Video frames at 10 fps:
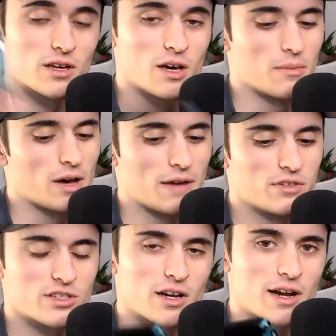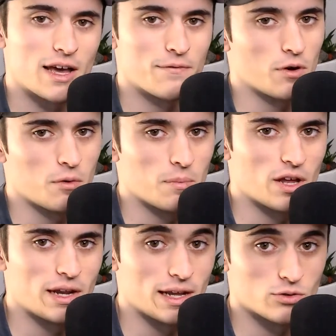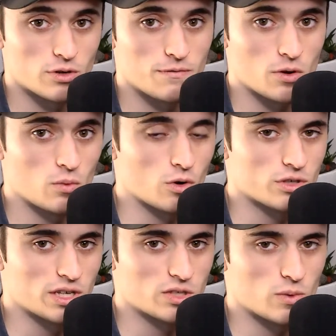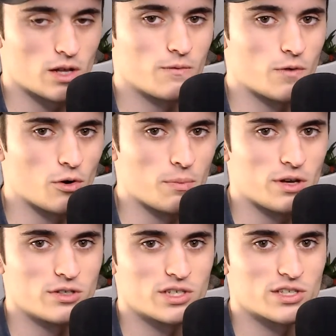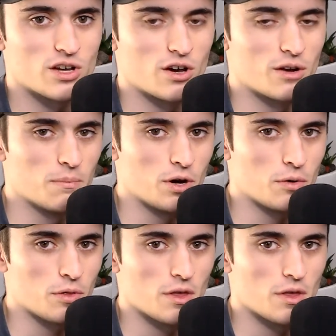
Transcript: I've just got an iPhone, but an Android phone works as well. PhotoPills is on both.